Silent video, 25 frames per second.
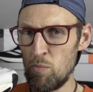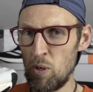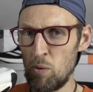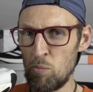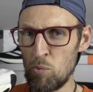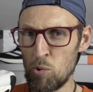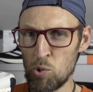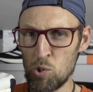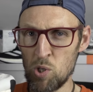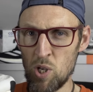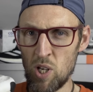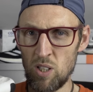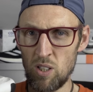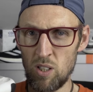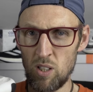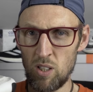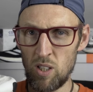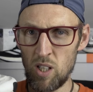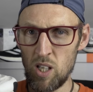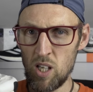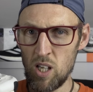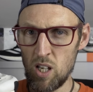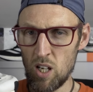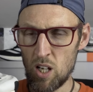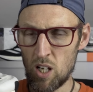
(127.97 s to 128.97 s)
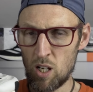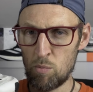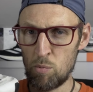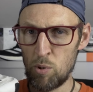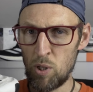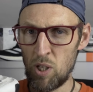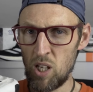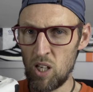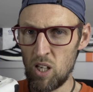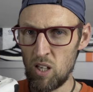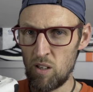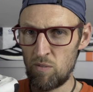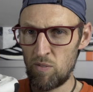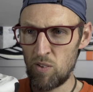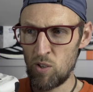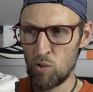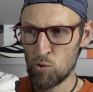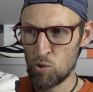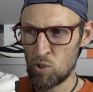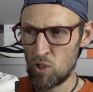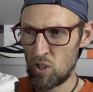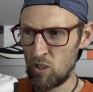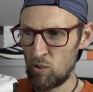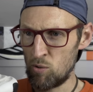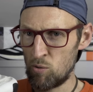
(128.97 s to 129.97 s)
people are saying that the upper here
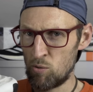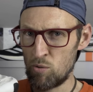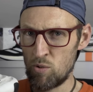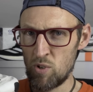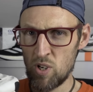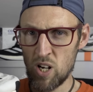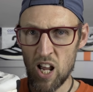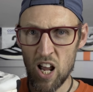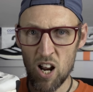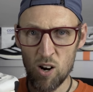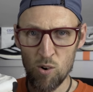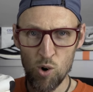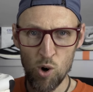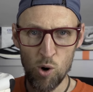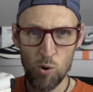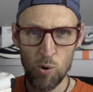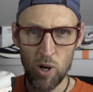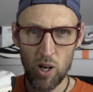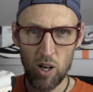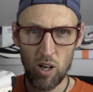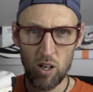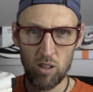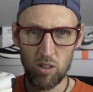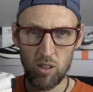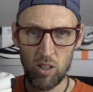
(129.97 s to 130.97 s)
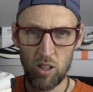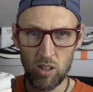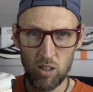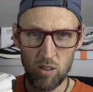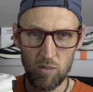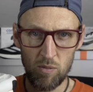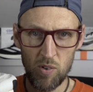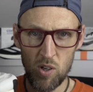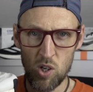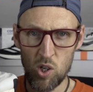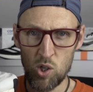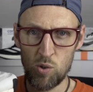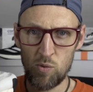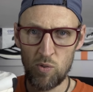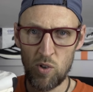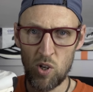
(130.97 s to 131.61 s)
feels a little narrower than the first